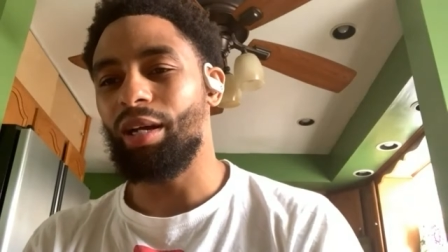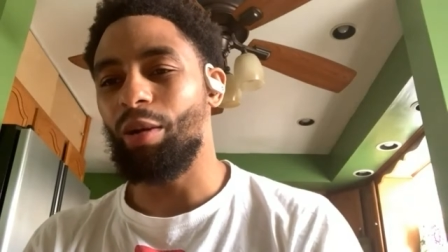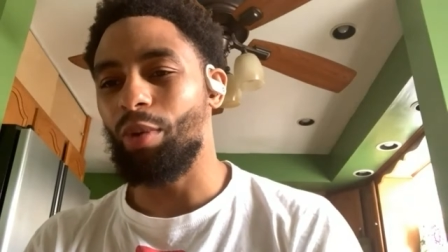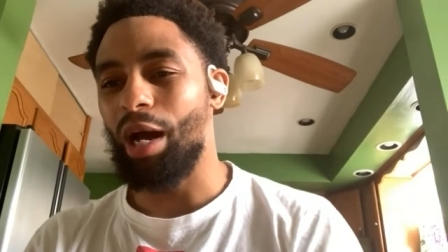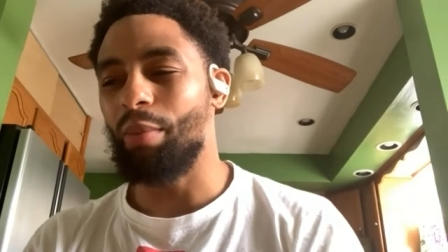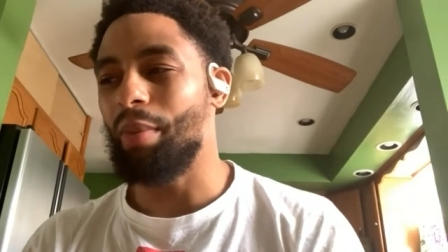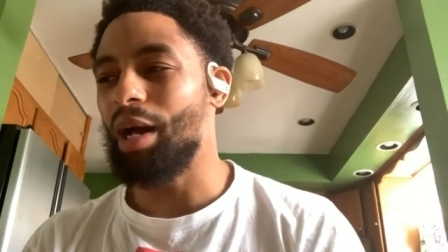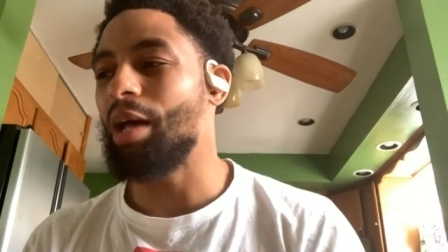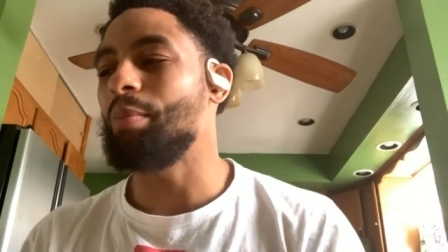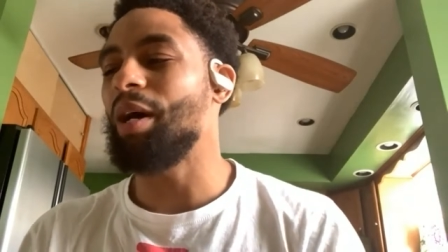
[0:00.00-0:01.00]
Like,
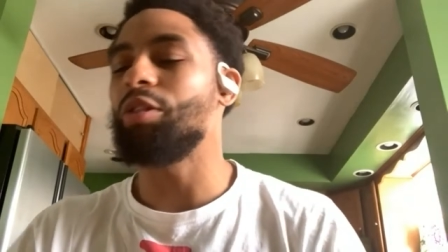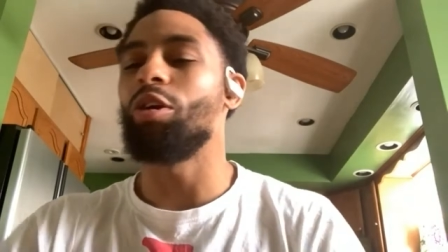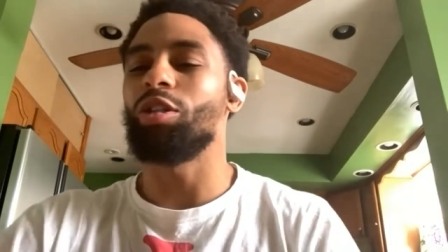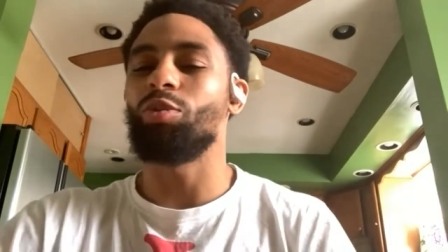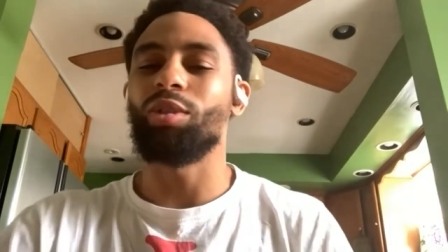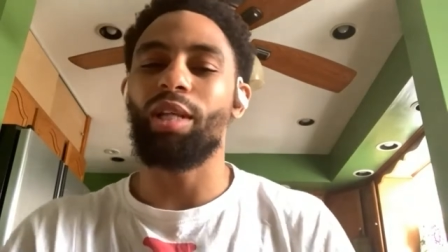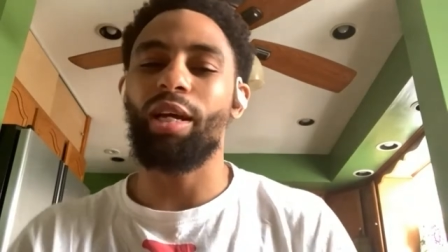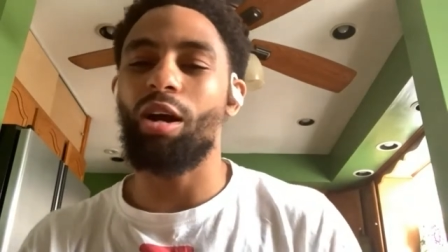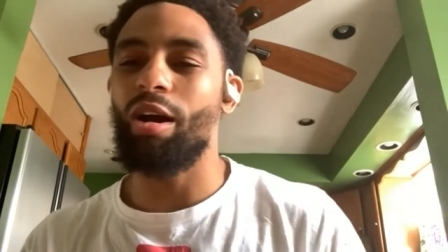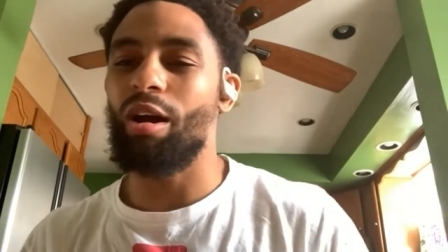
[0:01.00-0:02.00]
my thoughts was
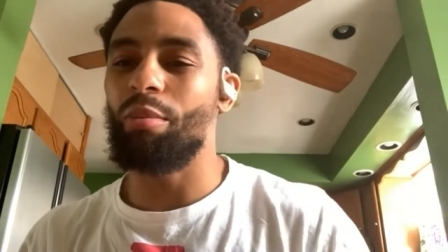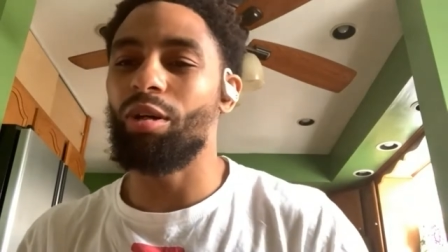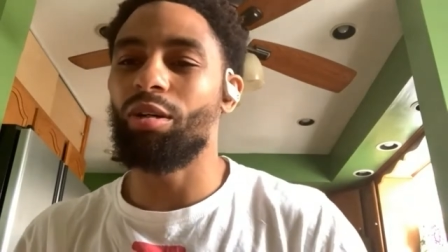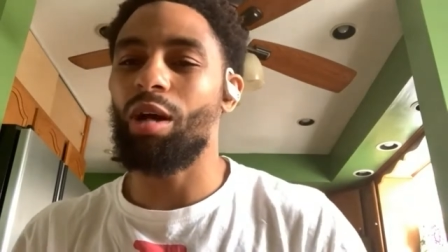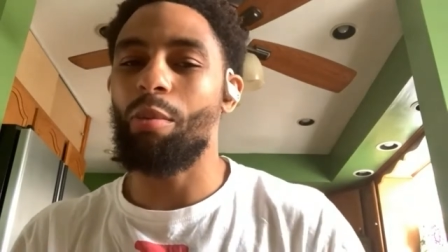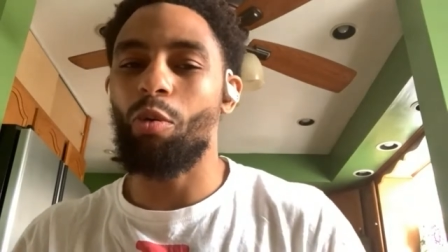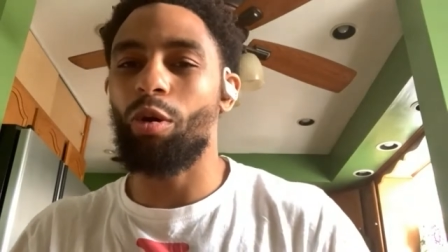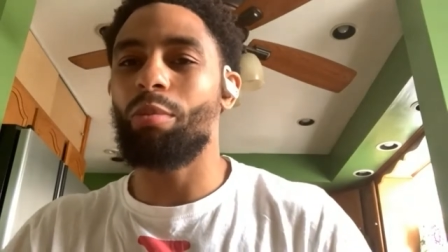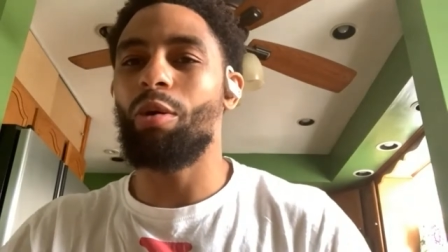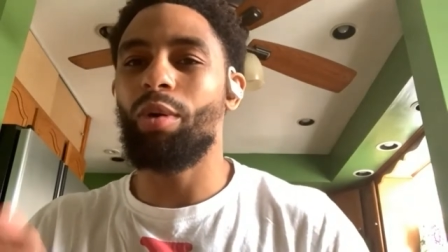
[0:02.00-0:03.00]
like, all right, I'm gonna
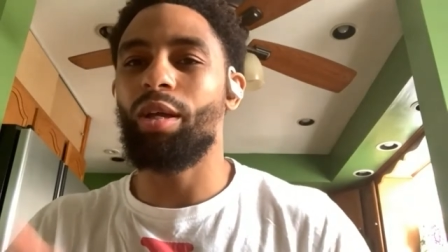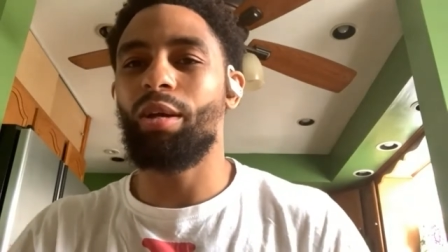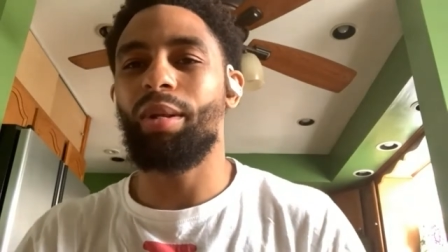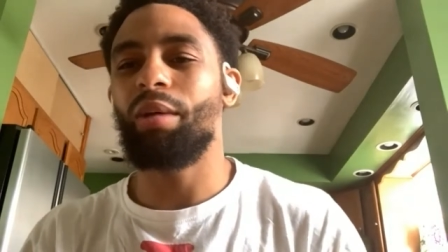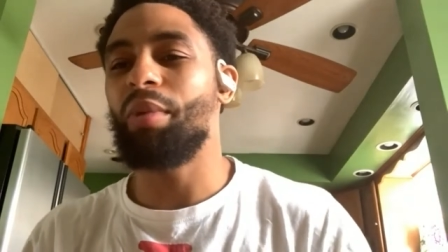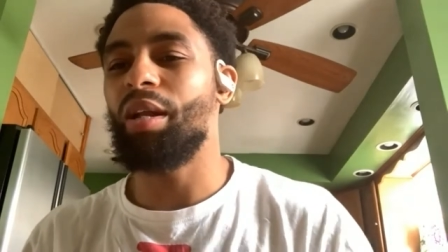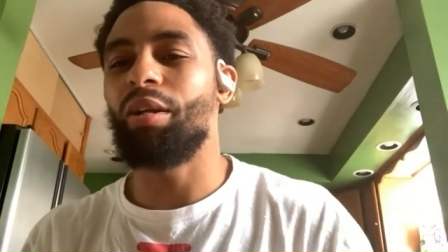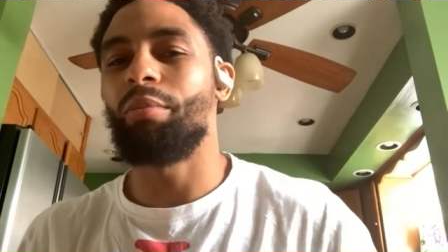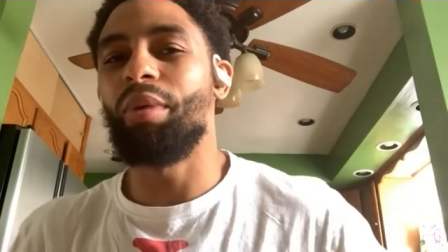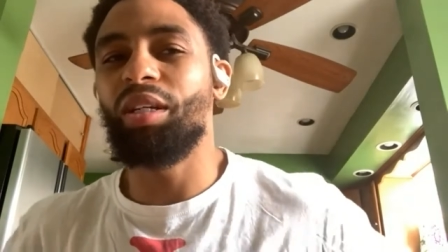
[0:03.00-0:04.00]
work my way up. Like, I'm not
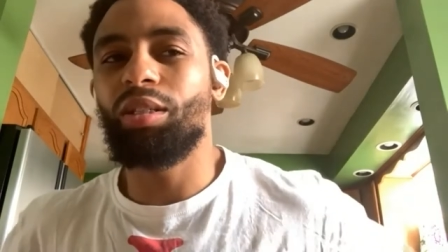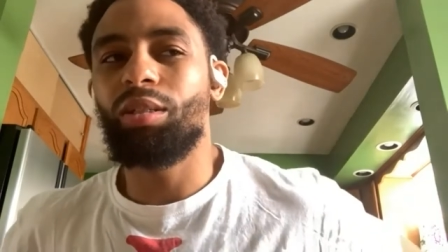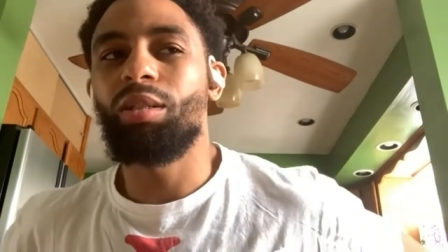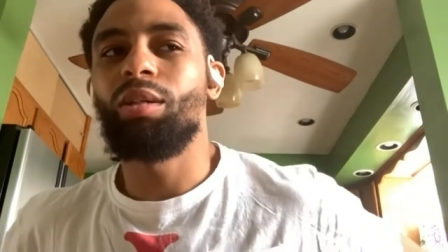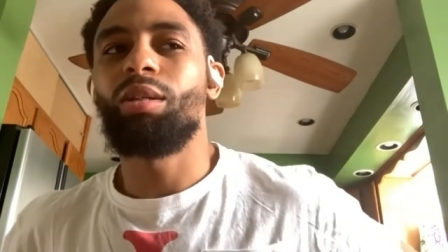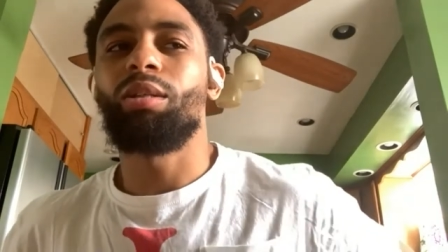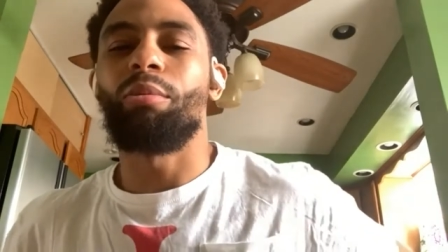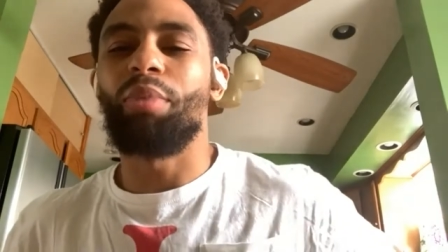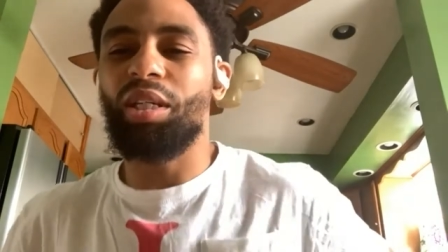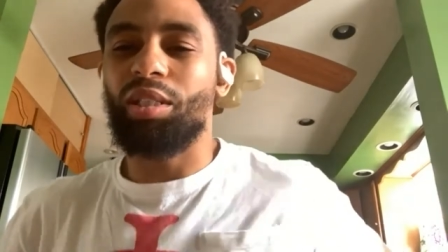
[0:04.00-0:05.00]
in
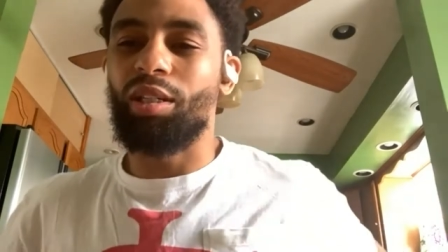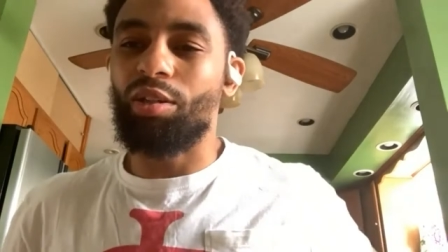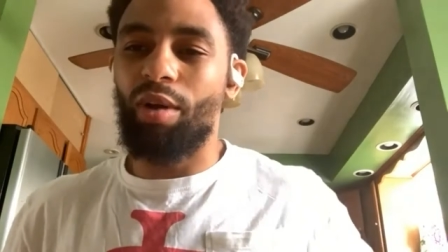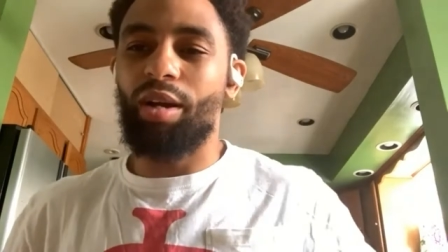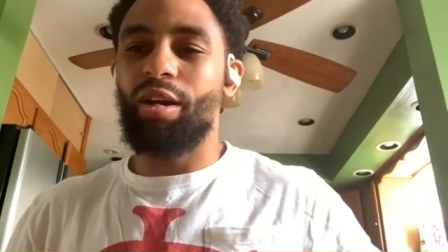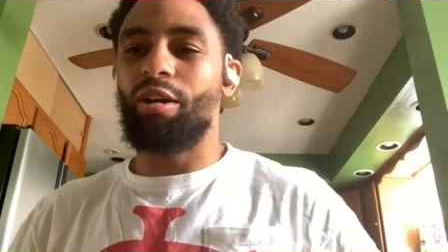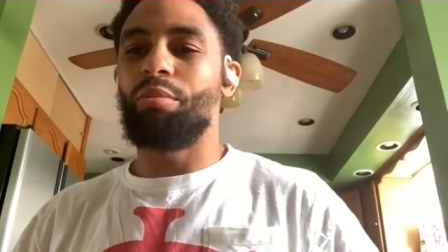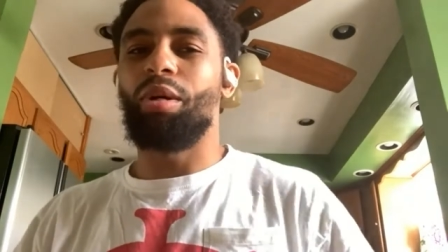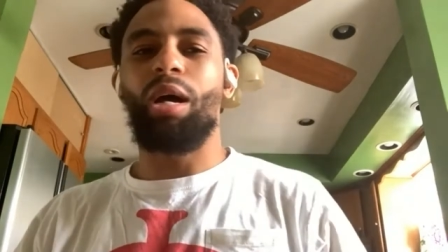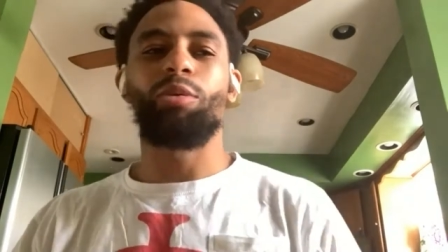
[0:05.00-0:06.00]
the best league right now,
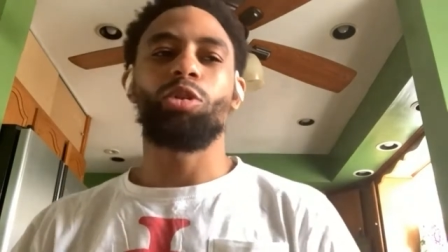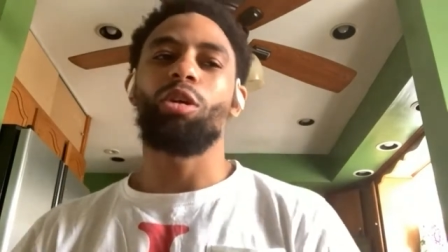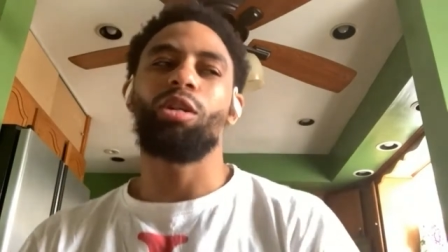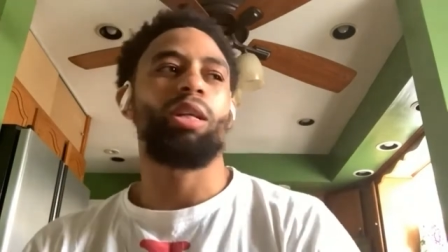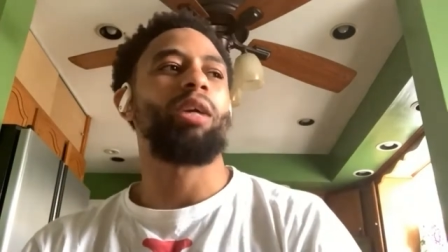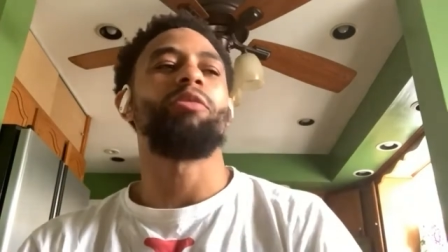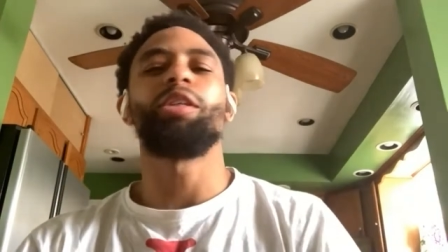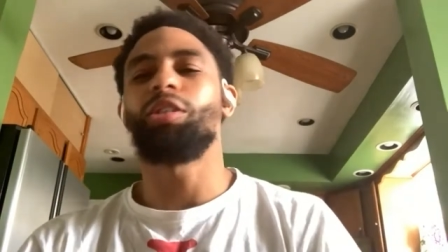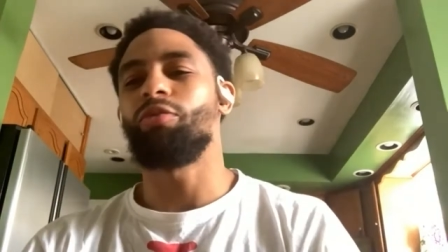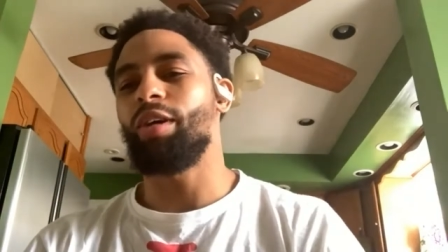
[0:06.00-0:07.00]
but I was talking to like
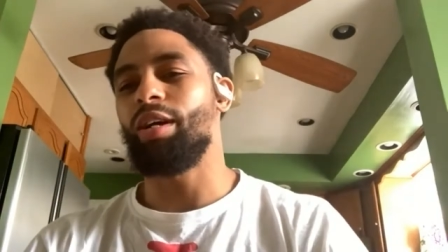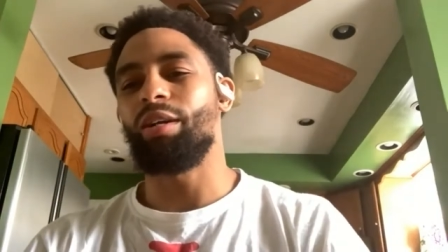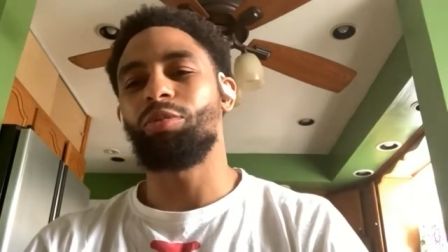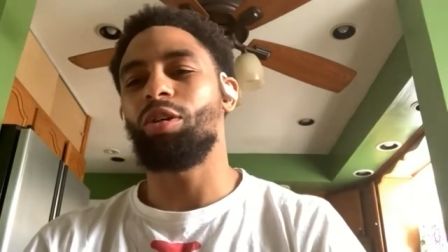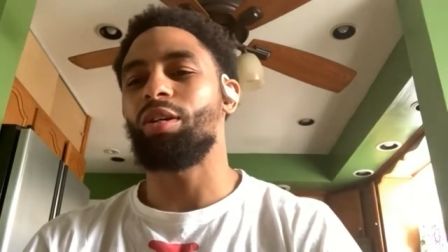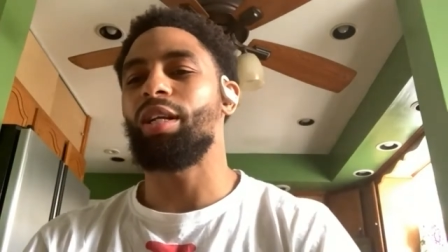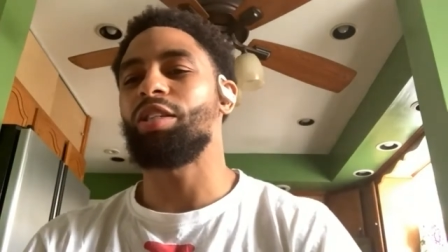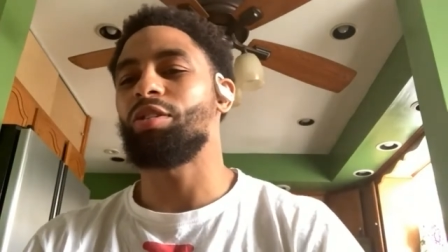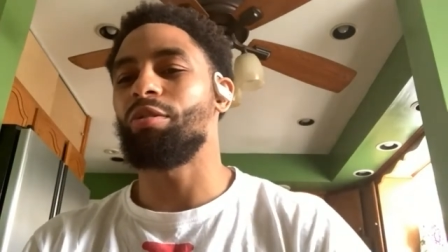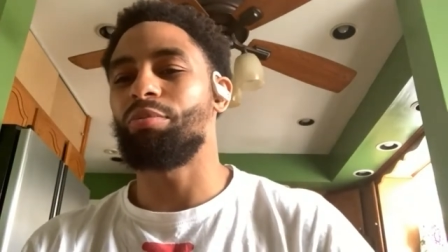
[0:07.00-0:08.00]
Reggie Redd, and I'm talking to
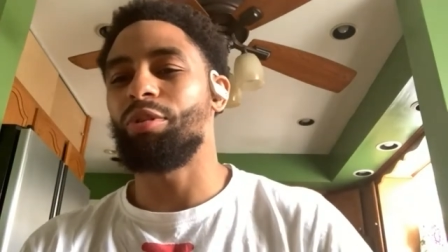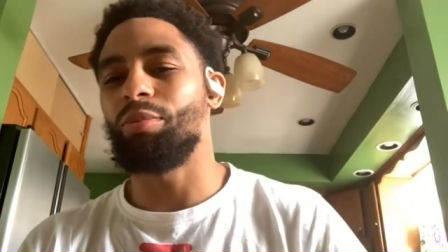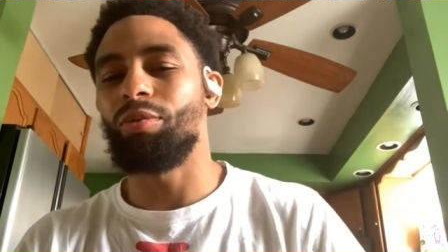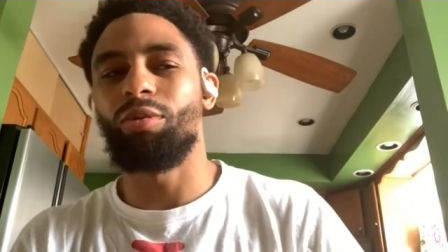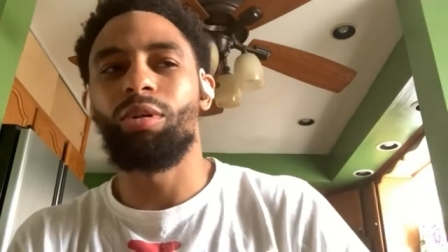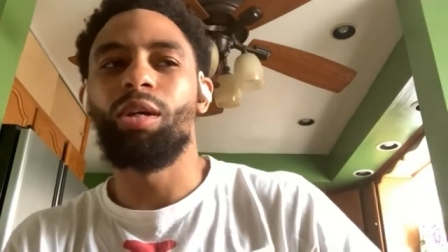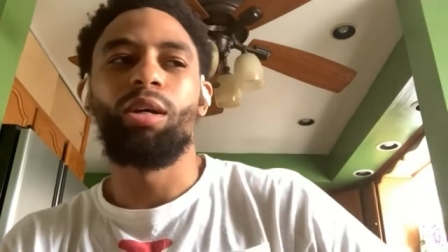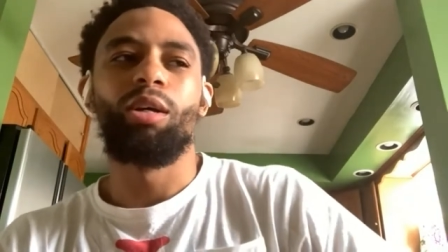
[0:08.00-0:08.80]
like certain people,